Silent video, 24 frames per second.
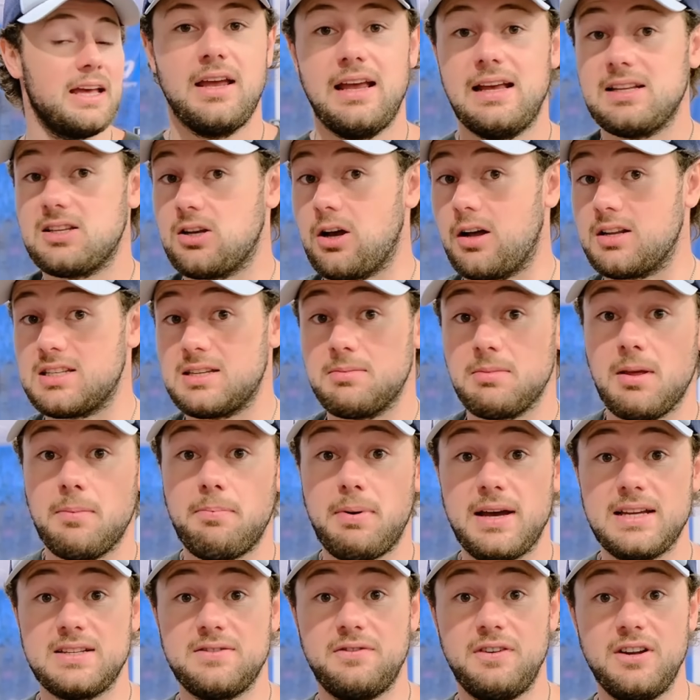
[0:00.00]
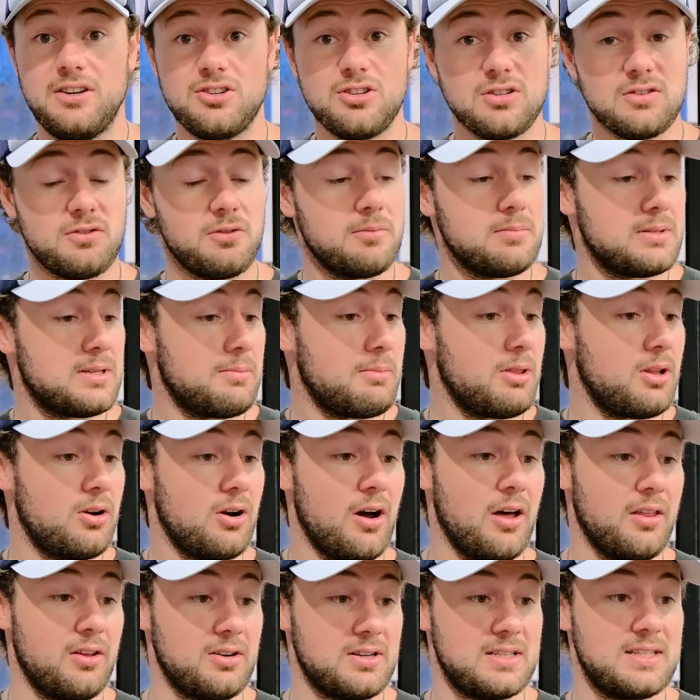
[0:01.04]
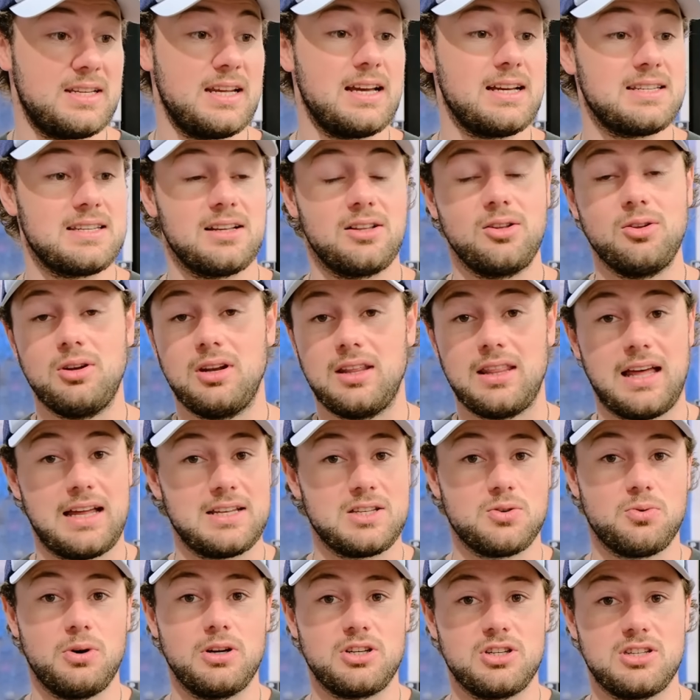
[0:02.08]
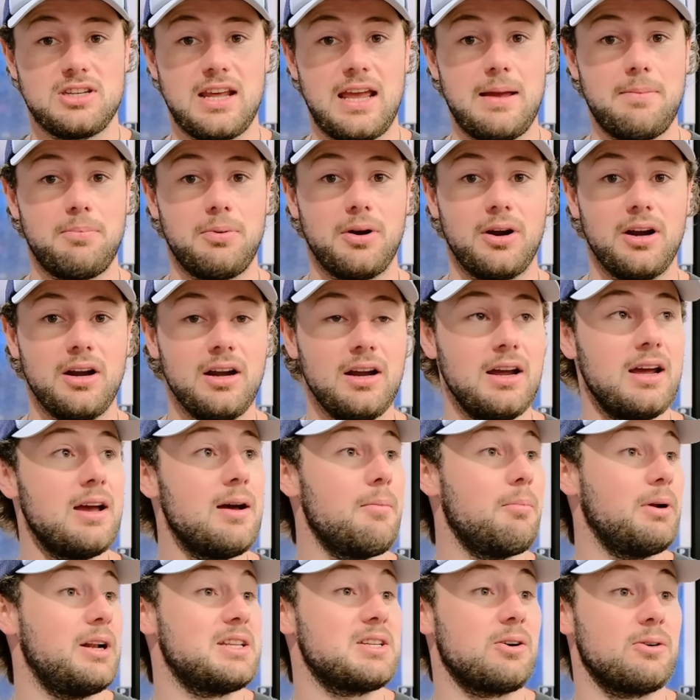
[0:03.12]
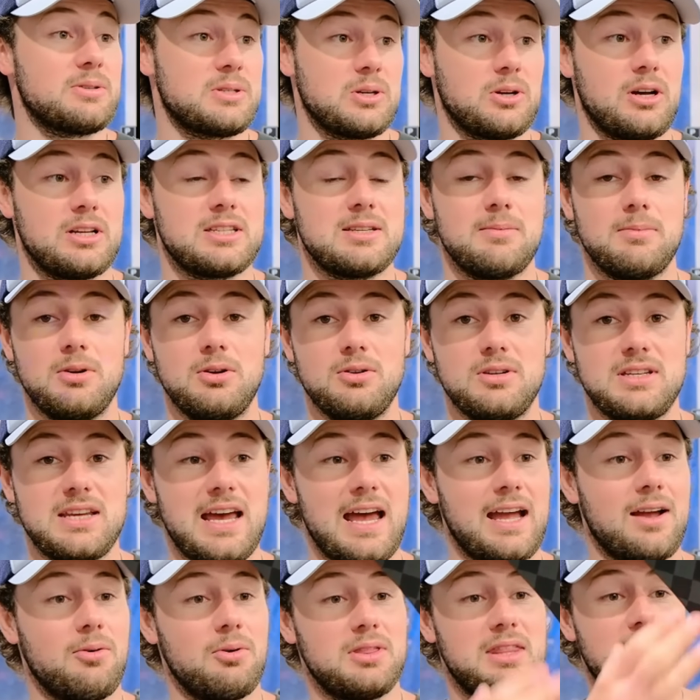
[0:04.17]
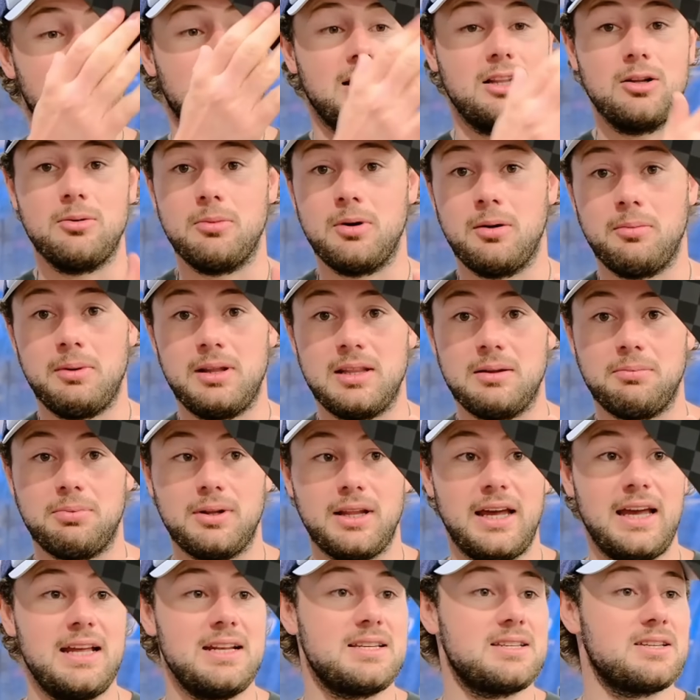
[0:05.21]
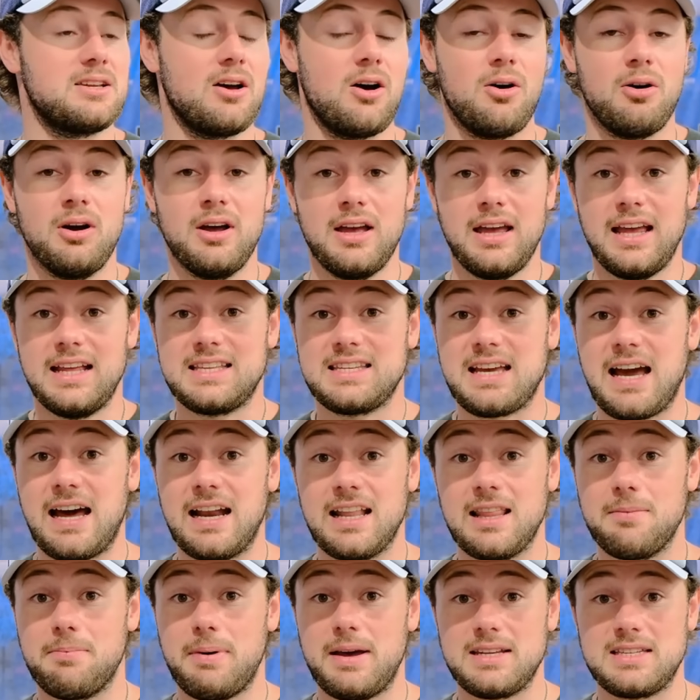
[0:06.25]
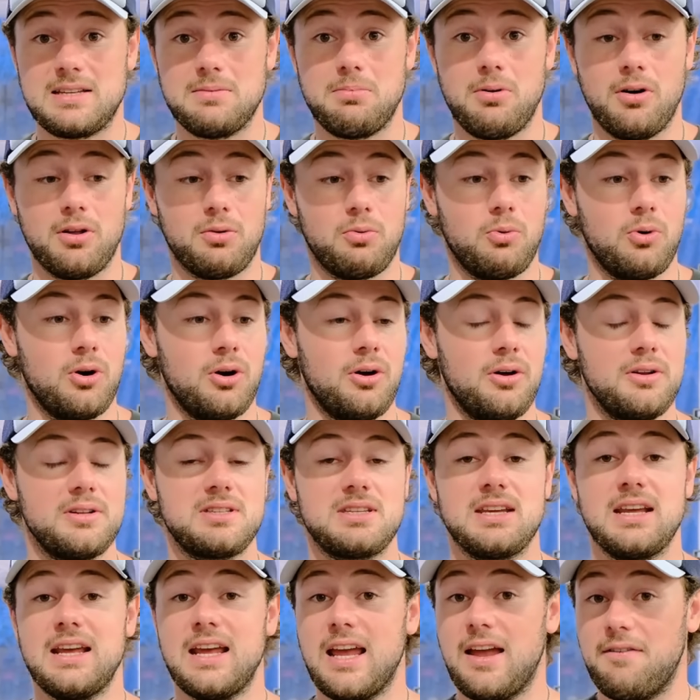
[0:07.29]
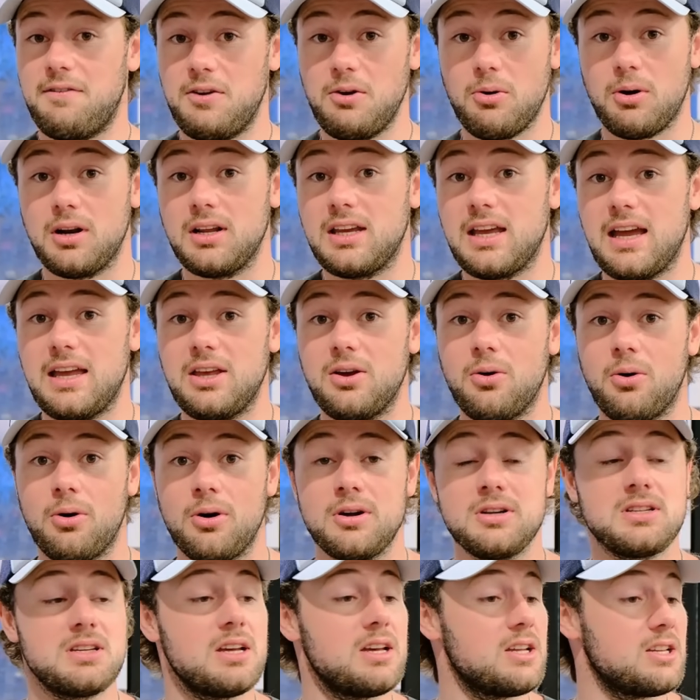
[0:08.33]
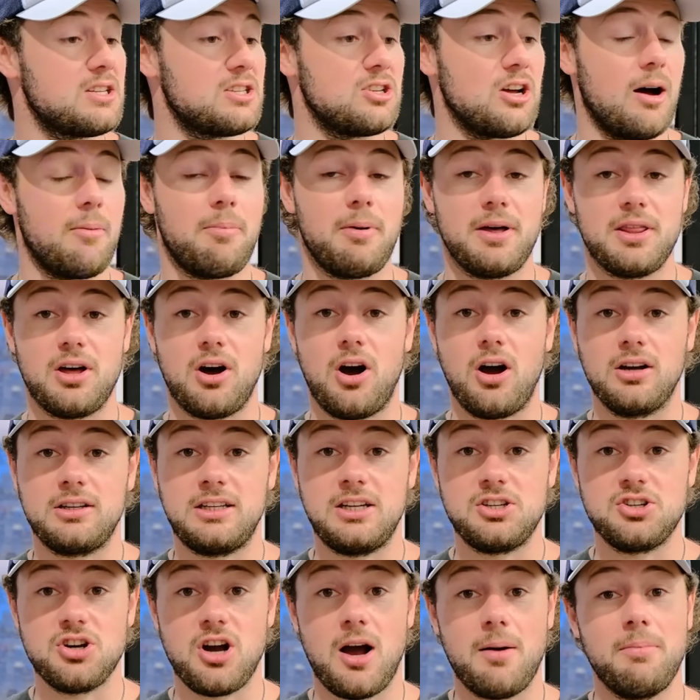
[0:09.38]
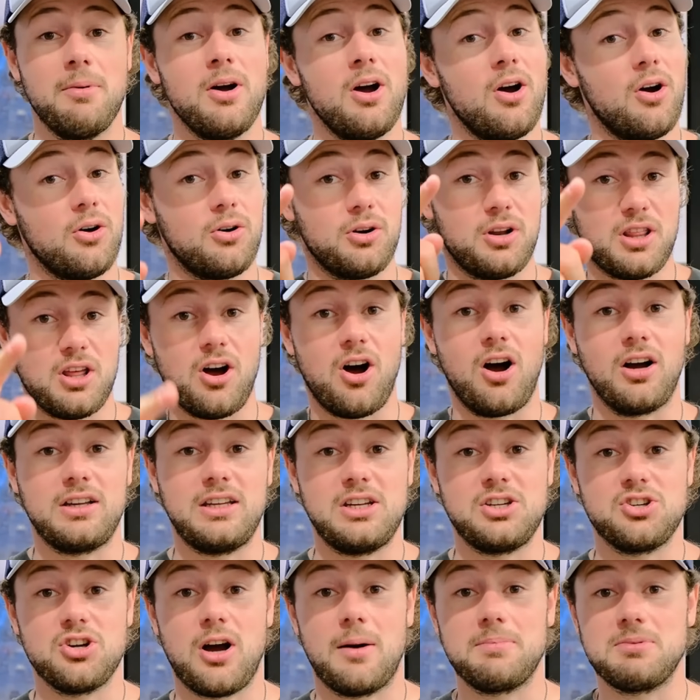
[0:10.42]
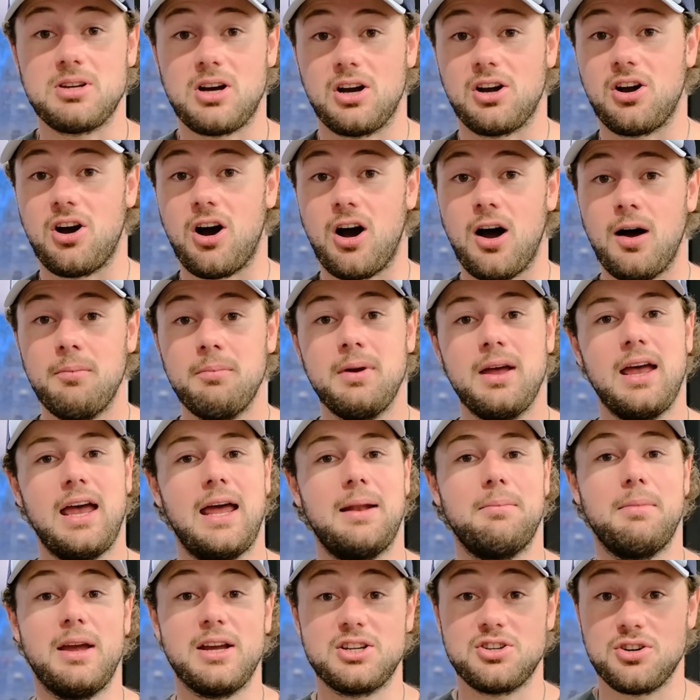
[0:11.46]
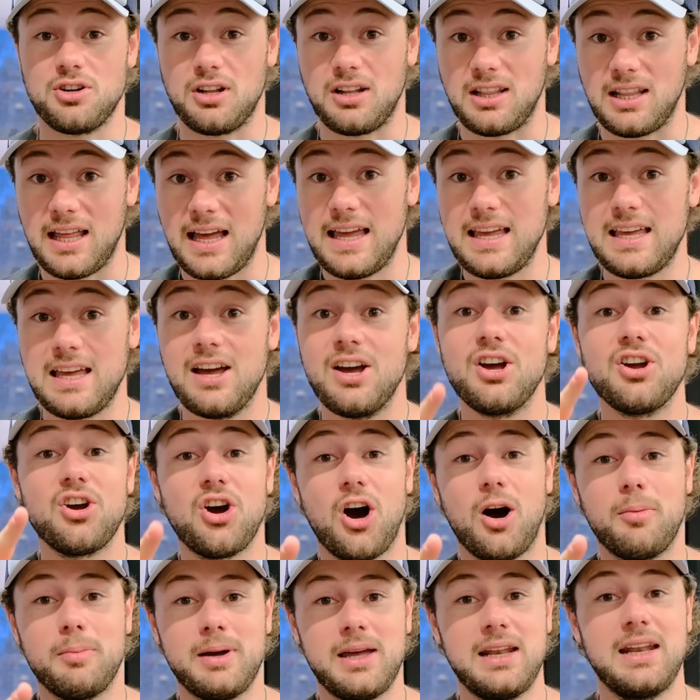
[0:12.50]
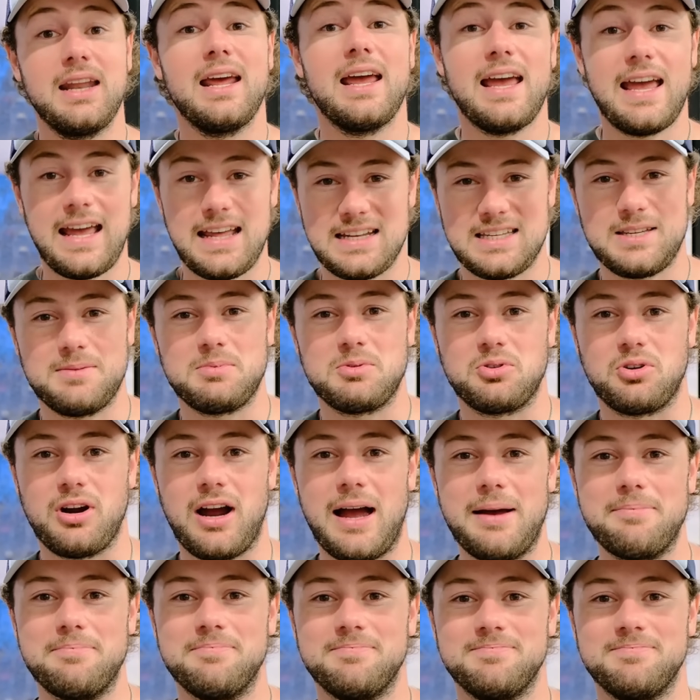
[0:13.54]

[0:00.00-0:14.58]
It's got some of the best features from some of their other sticks, including that Twitch taper, but it's also got some new tech with that aluminum in the blade, so it's kind of the best of both worlds. If you want to get yours, stop by the Hockey Shop or go to thehockeyshop.com and make sure to like, comment, and subscribe.